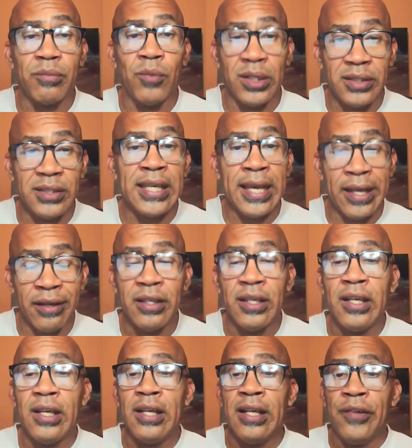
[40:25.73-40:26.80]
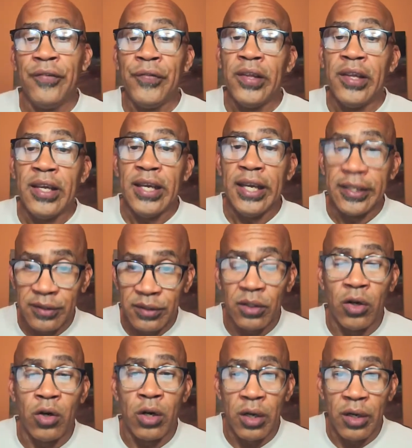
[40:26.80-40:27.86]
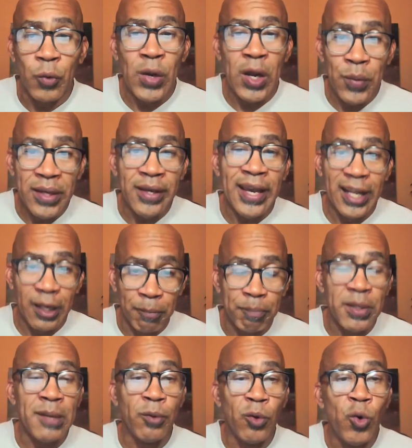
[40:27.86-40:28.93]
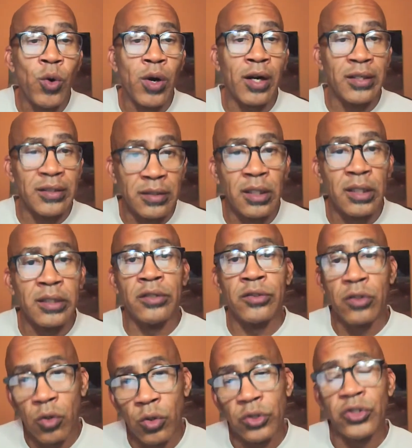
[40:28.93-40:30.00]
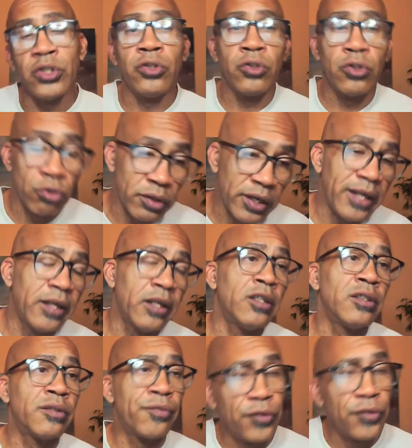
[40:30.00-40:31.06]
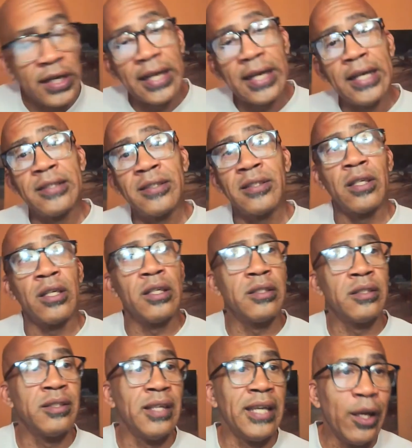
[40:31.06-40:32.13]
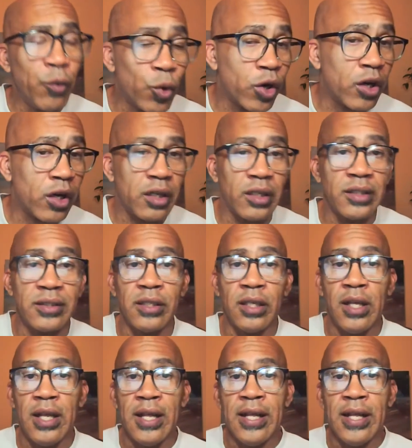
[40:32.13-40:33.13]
Once again, it's the way we help people who are consultants, coaches, trainers, freelancers, gig workers